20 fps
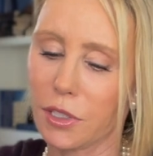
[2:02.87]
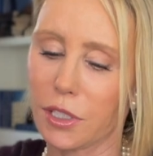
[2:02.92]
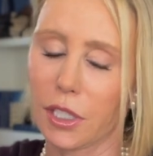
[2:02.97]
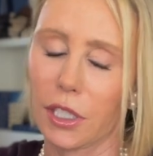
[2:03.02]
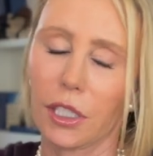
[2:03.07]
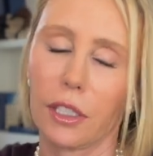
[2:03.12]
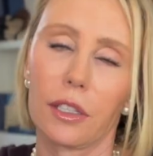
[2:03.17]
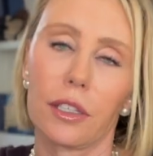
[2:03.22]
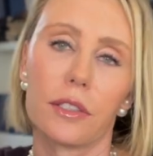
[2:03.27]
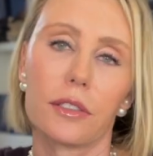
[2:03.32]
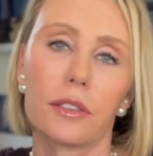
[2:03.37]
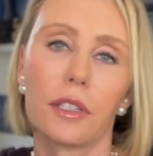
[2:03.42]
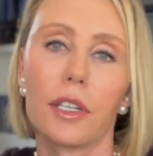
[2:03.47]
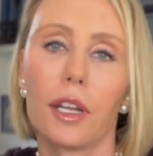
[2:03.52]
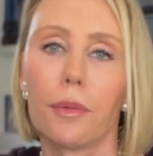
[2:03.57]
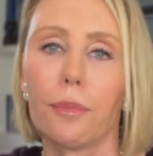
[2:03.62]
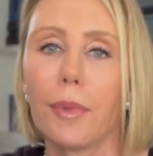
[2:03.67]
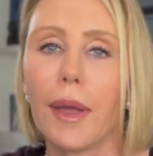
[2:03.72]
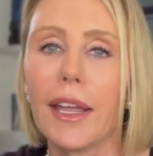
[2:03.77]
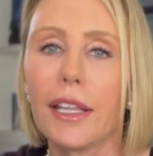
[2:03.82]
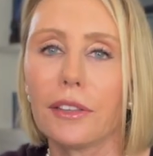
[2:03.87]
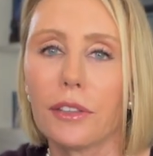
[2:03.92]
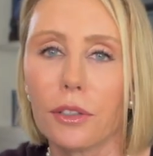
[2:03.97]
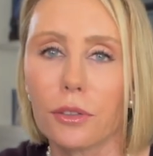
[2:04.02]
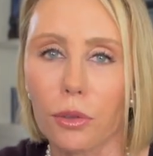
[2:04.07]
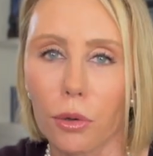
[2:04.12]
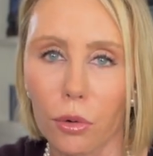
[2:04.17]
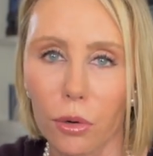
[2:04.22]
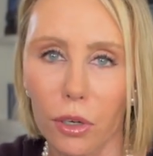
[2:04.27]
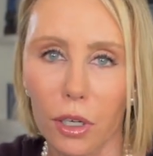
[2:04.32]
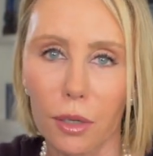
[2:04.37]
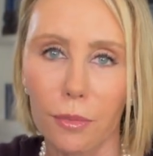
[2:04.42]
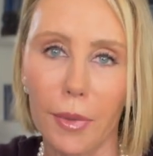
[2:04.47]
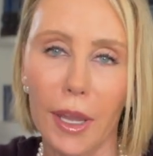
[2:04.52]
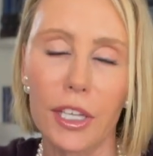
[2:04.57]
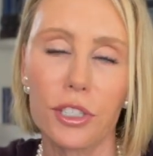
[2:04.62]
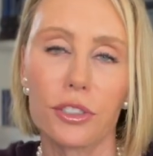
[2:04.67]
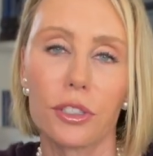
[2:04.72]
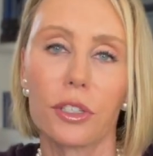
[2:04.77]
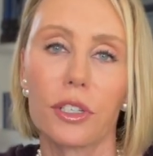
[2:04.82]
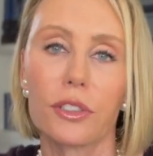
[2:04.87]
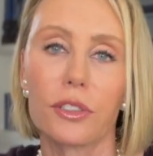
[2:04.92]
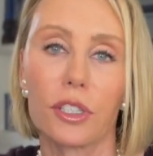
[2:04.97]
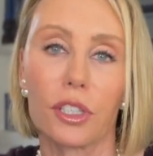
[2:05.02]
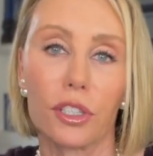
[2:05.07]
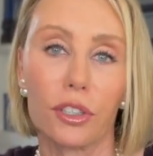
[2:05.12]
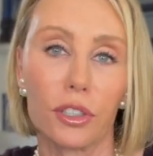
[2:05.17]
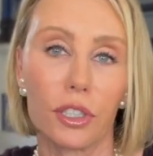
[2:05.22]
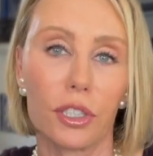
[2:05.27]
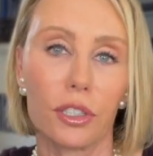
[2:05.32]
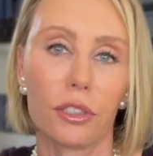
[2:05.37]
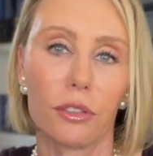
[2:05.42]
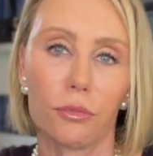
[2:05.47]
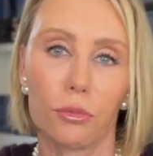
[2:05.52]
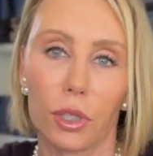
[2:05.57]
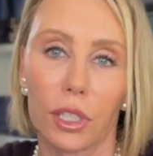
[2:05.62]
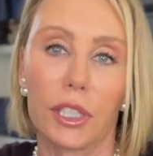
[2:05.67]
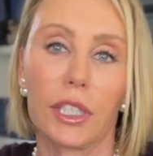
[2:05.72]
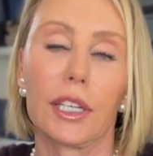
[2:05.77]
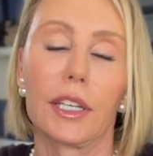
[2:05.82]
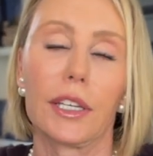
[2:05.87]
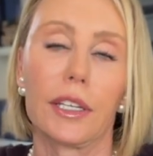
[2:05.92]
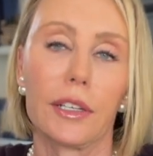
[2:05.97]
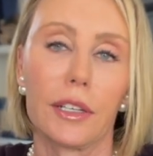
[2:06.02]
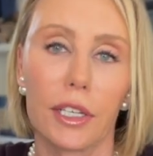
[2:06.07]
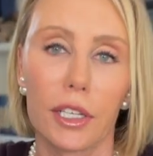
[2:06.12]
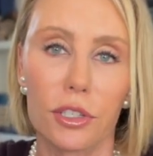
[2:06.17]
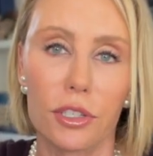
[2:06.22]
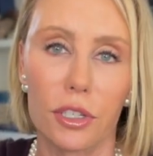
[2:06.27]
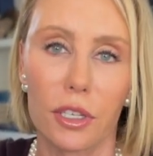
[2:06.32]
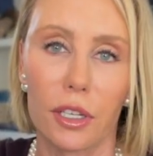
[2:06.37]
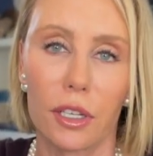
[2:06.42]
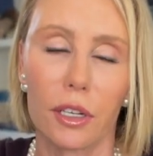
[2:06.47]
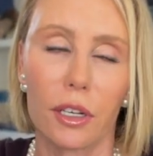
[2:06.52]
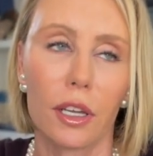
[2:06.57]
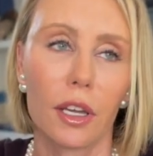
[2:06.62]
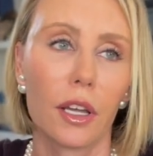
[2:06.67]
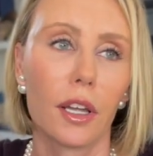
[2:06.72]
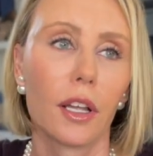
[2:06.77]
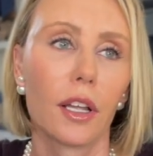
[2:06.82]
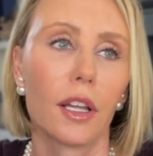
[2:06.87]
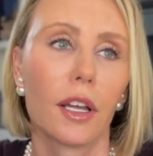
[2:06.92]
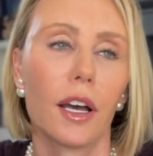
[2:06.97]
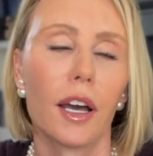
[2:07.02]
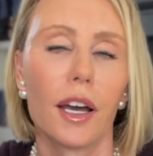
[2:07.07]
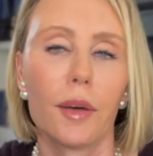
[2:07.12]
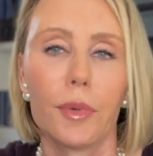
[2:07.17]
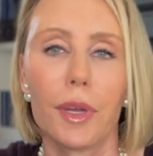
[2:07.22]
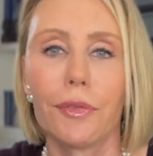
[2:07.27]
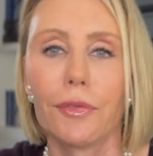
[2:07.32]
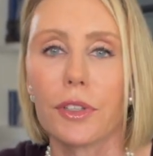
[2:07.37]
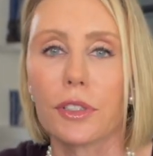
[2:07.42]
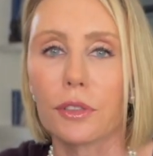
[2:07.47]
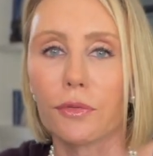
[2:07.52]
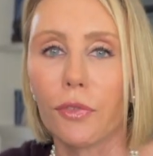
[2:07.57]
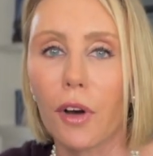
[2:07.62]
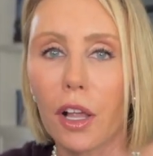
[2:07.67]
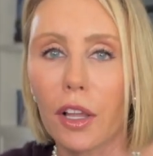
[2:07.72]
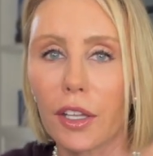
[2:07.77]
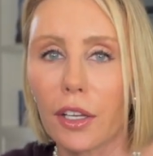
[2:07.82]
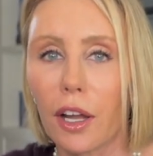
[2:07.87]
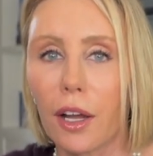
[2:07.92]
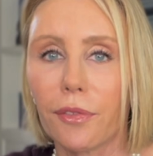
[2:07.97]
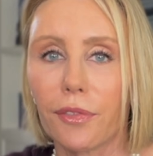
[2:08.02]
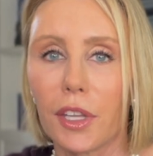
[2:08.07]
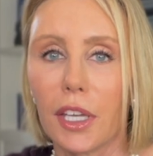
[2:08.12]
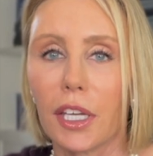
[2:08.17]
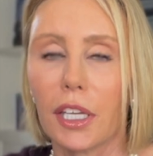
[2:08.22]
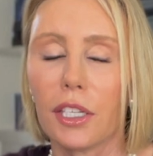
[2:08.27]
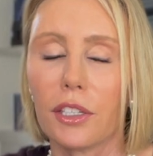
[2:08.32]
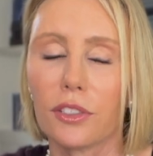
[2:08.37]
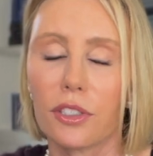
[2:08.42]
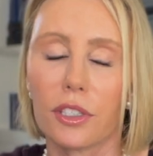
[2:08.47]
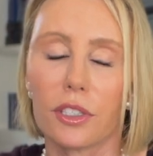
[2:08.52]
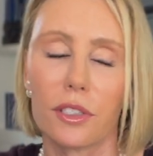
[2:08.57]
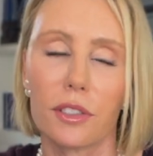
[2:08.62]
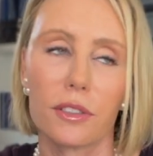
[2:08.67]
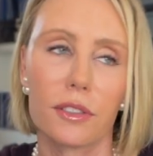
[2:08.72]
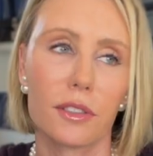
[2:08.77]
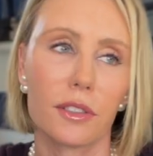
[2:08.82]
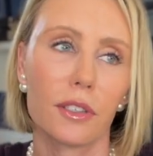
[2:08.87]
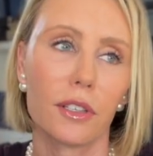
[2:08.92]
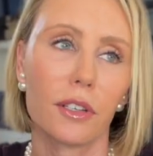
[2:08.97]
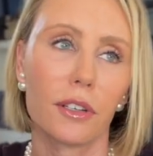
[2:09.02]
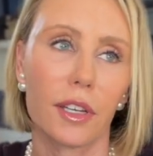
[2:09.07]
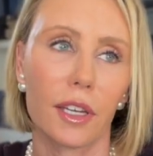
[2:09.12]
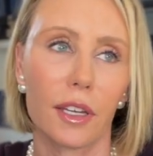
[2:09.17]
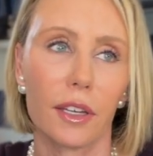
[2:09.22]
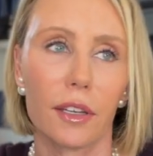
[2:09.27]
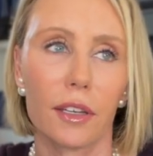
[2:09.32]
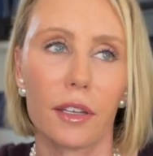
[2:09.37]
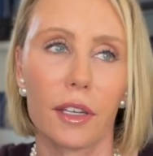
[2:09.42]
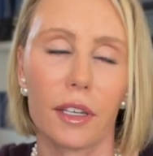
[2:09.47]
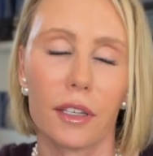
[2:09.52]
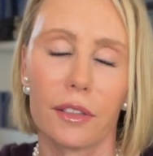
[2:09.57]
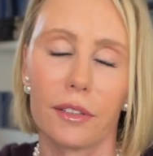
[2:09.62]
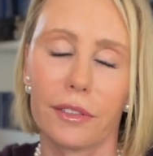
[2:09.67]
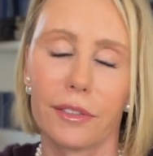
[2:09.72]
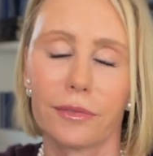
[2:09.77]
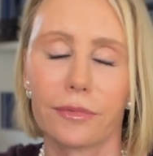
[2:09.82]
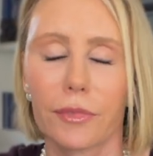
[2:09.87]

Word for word: ridiculous. You know, paint the door, make sure it's in good working condition. Um, if it's fallen off the hinges, okay.